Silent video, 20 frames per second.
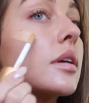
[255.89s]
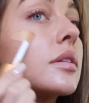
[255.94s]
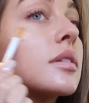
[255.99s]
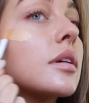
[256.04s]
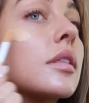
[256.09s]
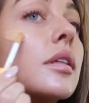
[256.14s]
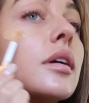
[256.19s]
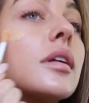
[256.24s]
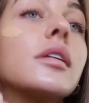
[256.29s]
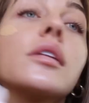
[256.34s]
It's
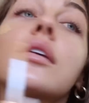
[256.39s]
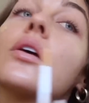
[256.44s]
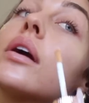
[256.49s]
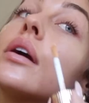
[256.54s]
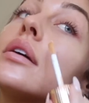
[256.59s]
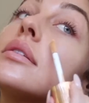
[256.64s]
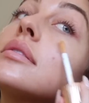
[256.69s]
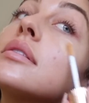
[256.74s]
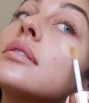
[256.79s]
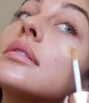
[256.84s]
like 30
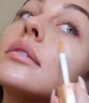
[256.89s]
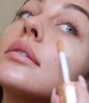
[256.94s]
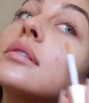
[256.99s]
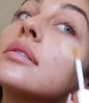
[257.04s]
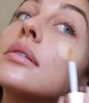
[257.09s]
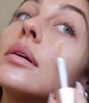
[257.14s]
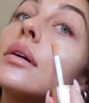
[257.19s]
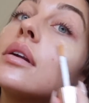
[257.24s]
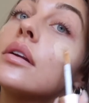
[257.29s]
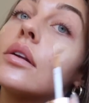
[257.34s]
degrees,
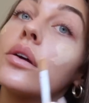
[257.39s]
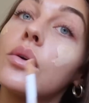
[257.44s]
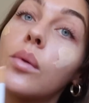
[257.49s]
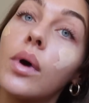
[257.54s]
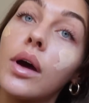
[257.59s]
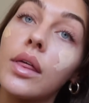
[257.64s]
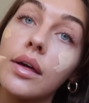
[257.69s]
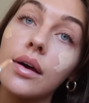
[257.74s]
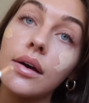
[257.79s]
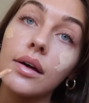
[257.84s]
so I don't know
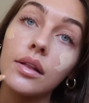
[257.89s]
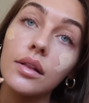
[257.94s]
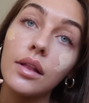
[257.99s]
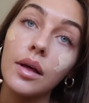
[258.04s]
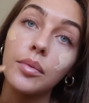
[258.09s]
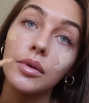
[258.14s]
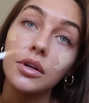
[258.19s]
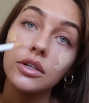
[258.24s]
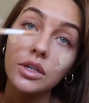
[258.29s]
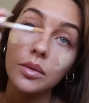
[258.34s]
why the hell I
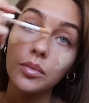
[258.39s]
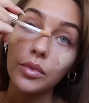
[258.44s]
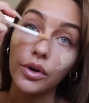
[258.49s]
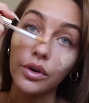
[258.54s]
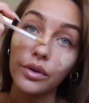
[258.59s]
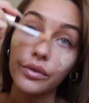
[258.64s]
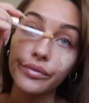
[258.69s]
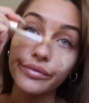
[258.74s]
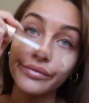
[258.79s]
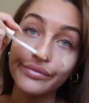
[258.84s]
put a jumper on.